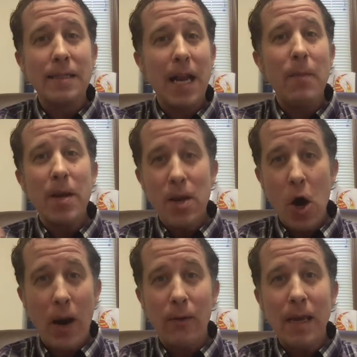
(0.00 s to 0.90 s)
let me
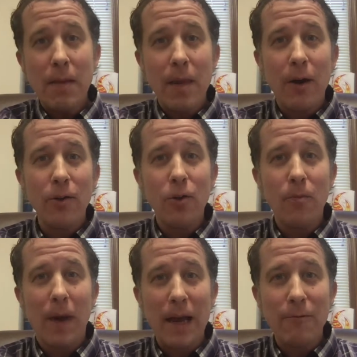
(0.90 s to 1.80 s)
know and I'll email you
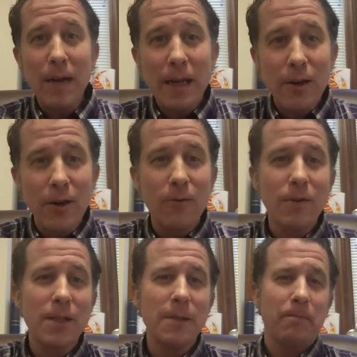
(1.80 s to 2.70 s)
my written
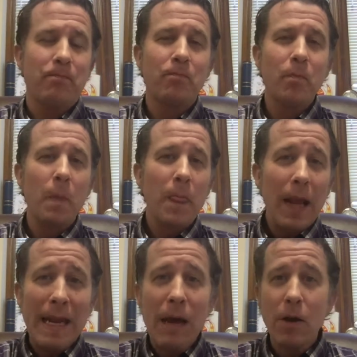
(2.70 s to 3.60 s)
notes.
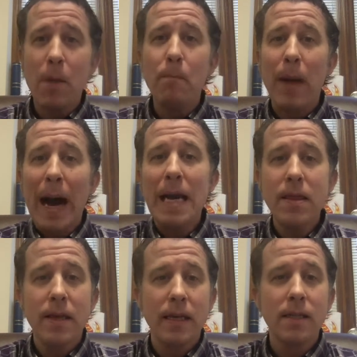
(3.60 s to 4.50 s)
Now
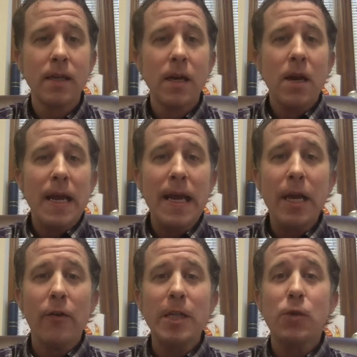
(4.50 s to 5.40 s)
combine this
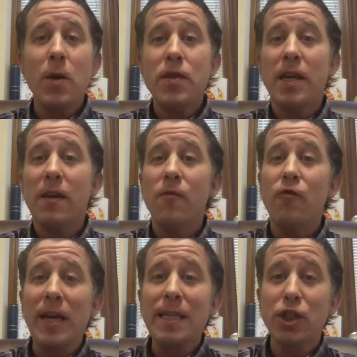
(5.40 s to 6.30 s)
ignorance with the
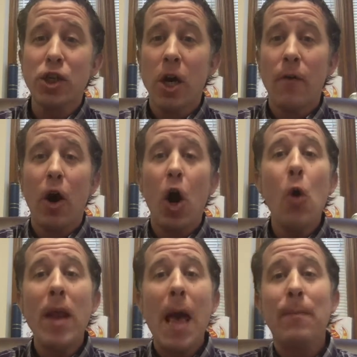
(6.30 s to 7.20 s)
conviction of our
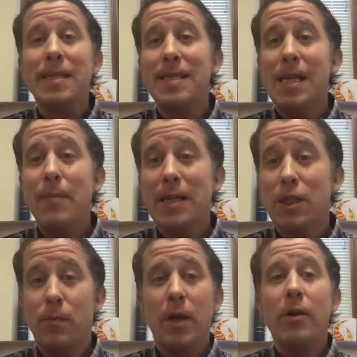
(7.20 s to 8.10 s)
own epistemic
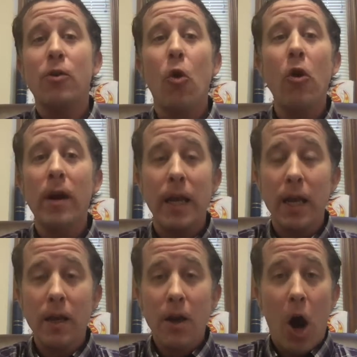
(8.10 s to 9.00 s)

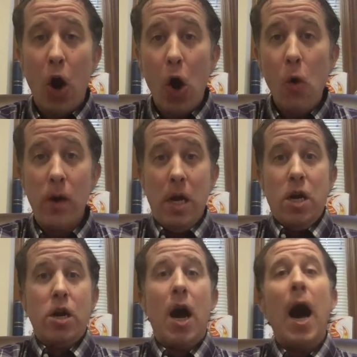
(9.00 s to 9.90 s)
superiority, our own
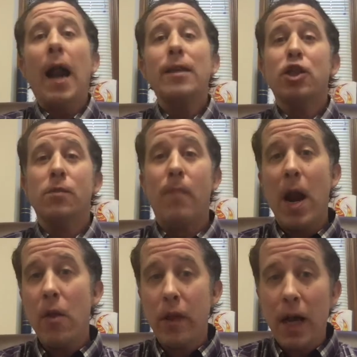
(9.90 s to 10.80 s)
knowledge is
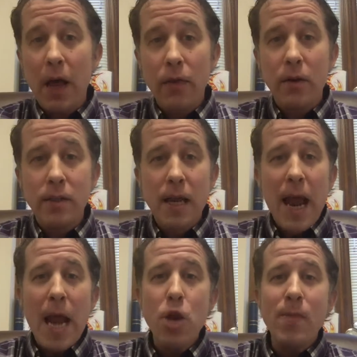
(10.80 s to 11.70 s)
better than others, and you